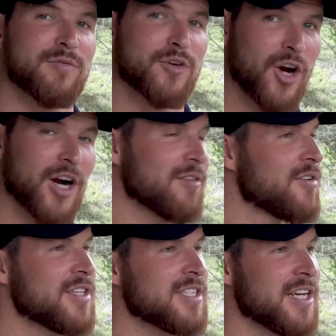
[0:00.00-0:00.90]
for Carnival
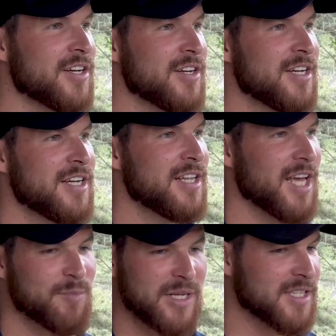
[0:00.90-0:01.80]
this year,
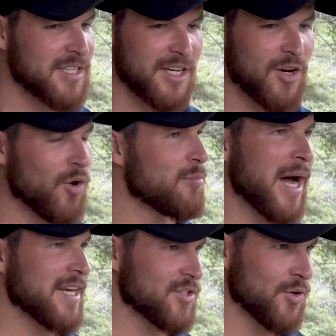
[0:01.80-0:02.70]
like basically a whole
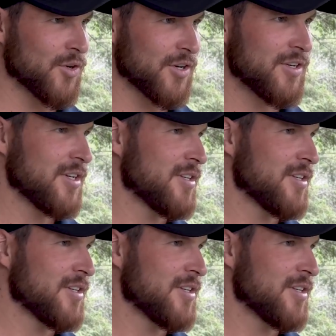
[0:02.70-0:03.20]
bike tour.